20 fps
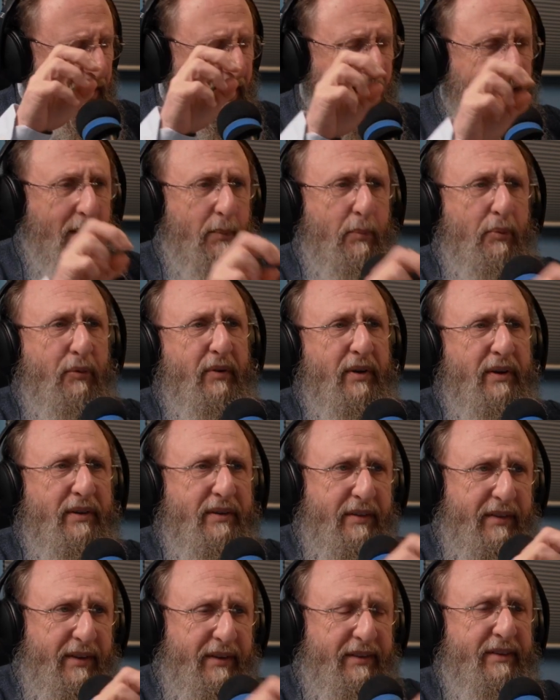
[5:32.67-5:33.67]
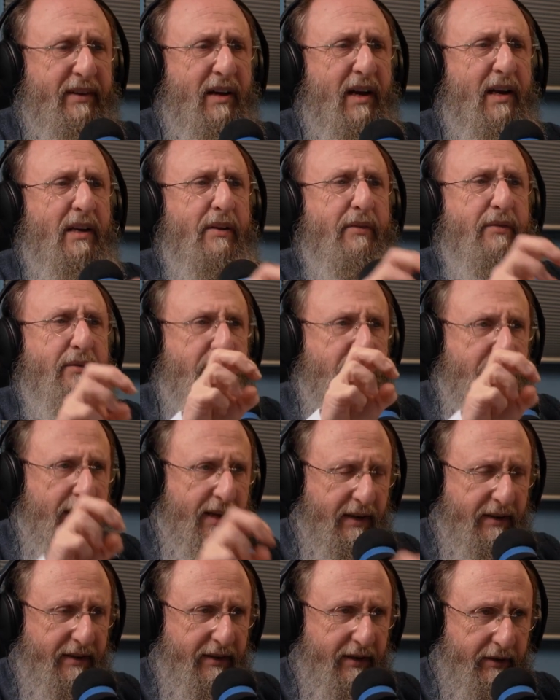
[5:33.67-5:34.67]
imprint this kind of
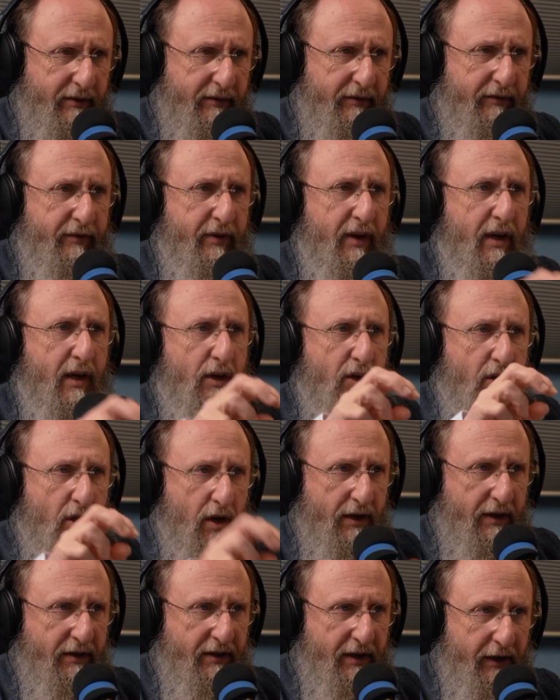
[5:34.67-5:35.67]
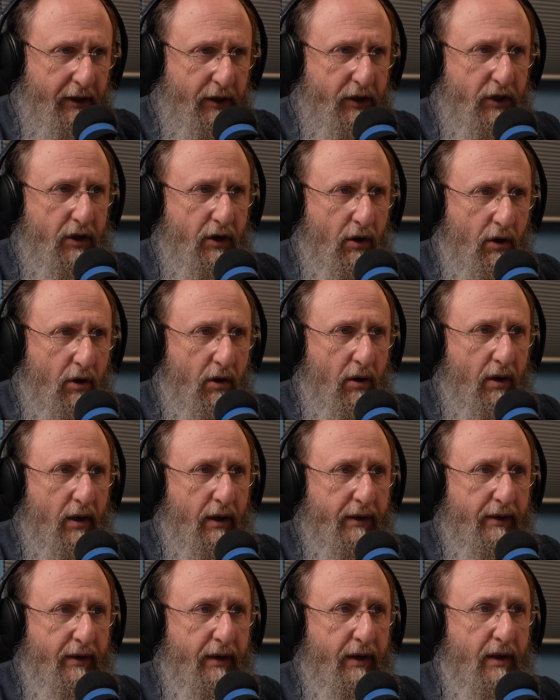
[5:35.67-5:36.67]
negative connotation
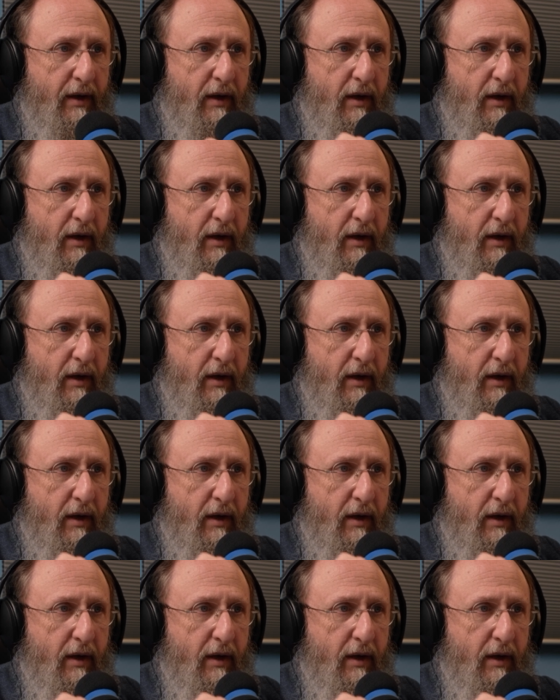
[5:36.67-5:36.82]
on